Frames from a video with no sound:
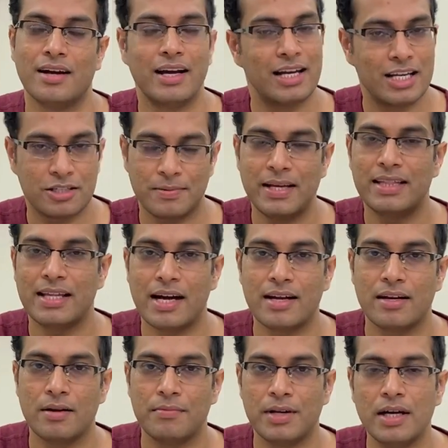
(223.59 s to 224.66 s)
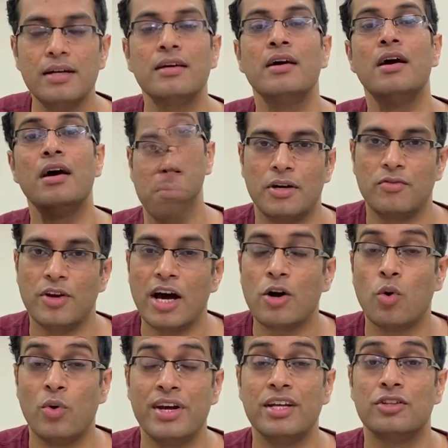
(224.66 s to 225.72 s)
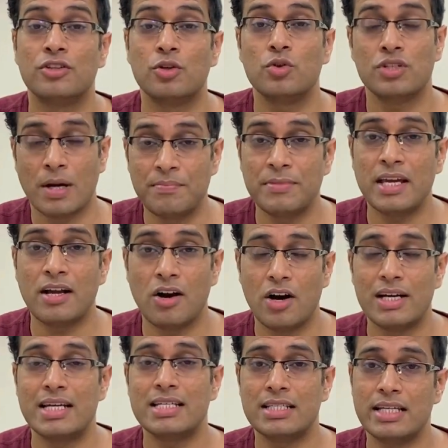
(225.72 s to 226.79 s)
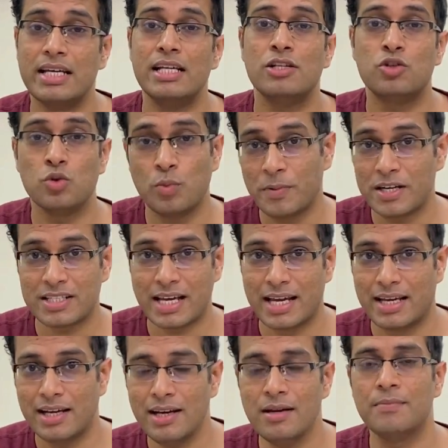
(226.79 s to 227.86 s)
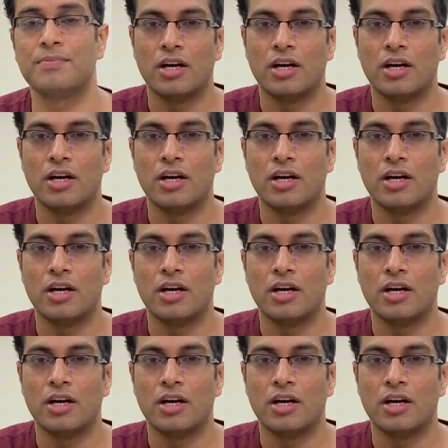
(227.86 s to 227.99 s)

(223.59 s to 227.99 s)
I'll explain that in a minute, but we are going through something called as steel super cycle.